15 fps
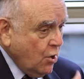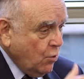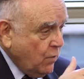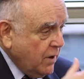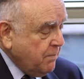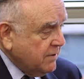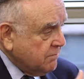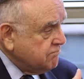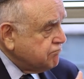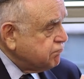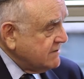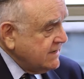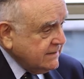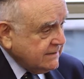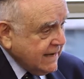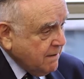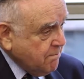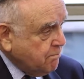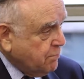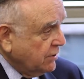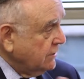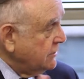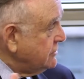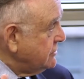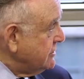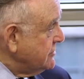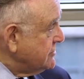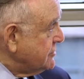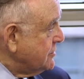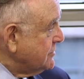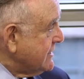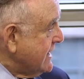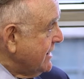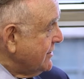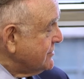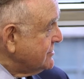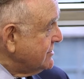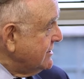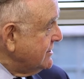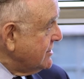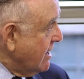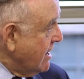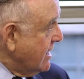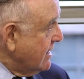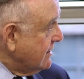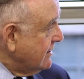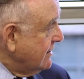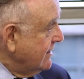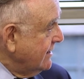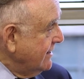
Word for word: We've been pretty damn bullish since 2009.